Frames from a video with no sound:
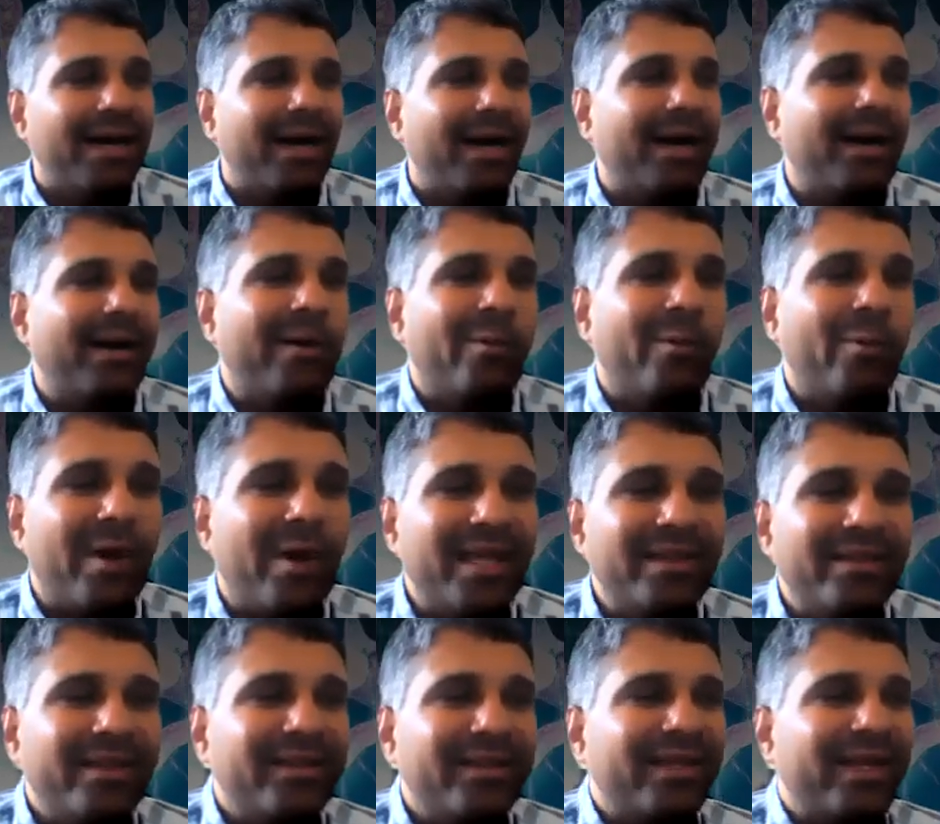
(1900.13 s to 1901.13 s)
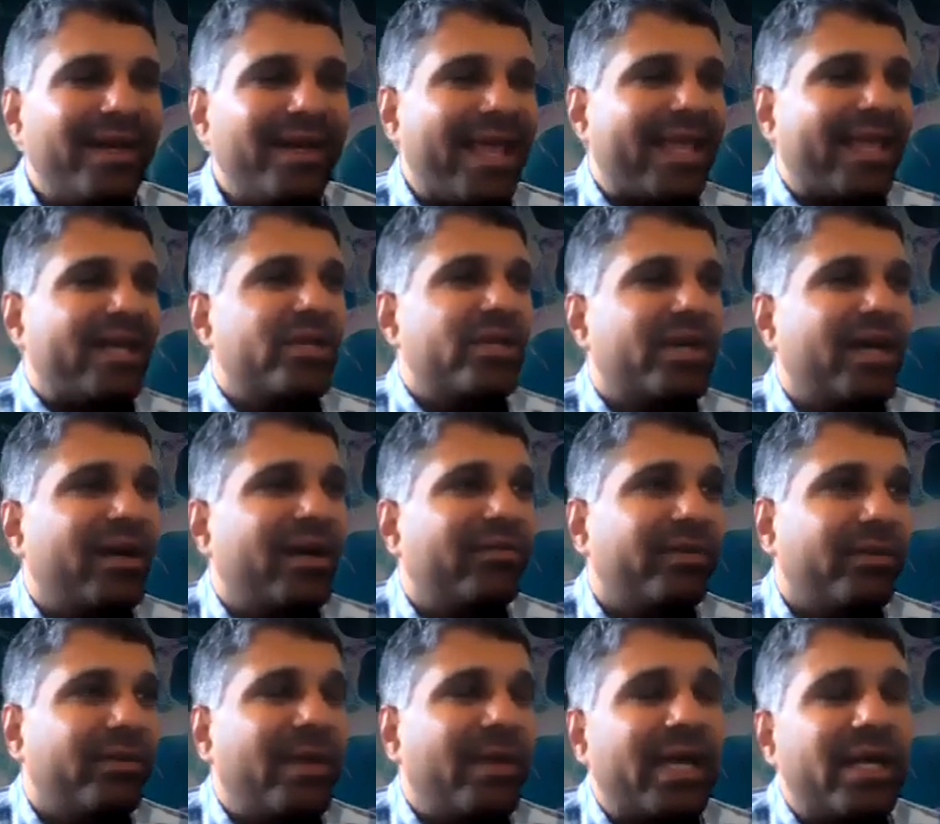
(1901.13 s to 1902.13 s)
One thing that I can share
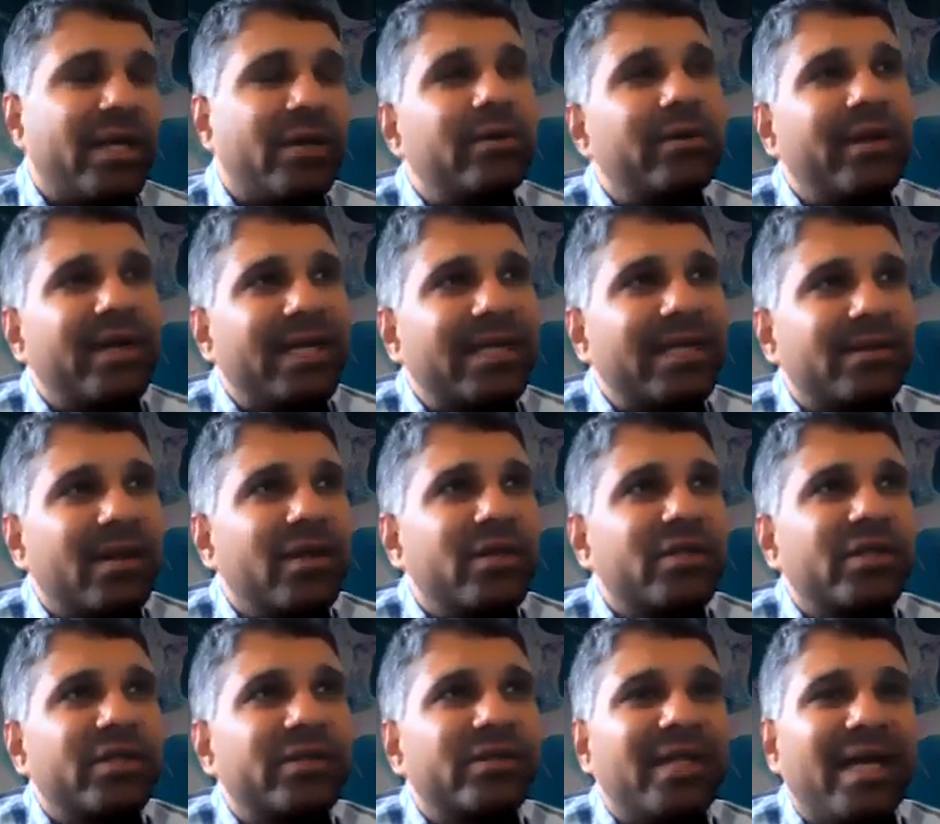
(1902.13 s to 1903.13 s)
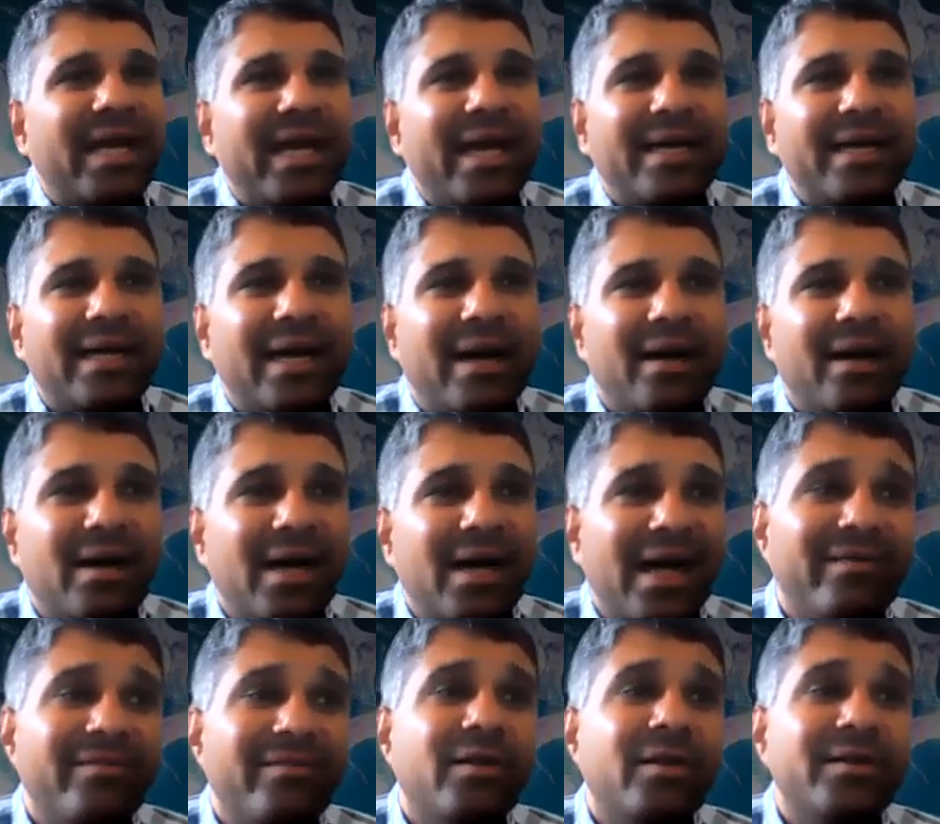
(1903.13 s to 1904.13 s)
from my own research is that
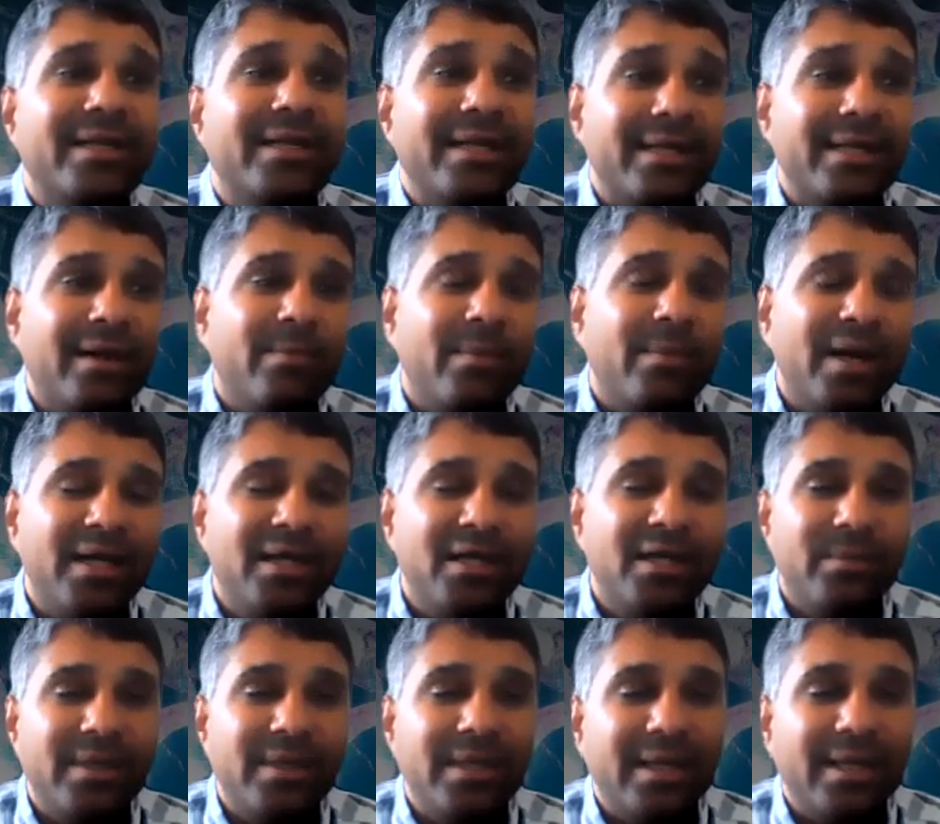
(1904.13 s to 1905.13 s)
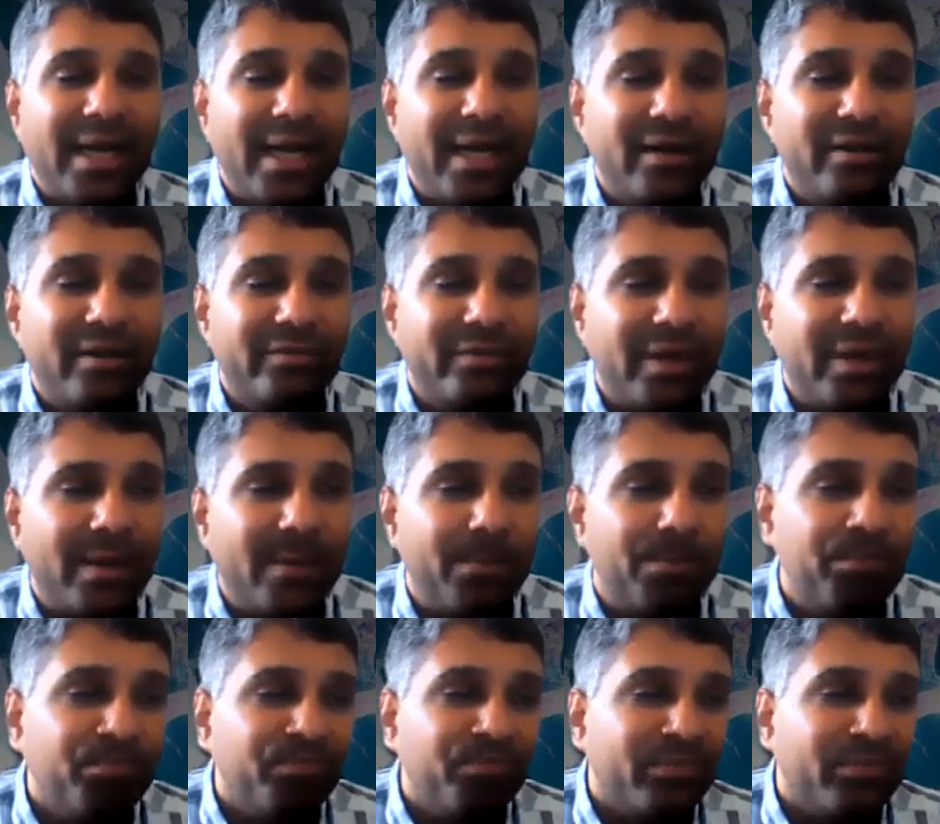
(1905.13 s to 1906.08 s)
I've looked at multiple kind of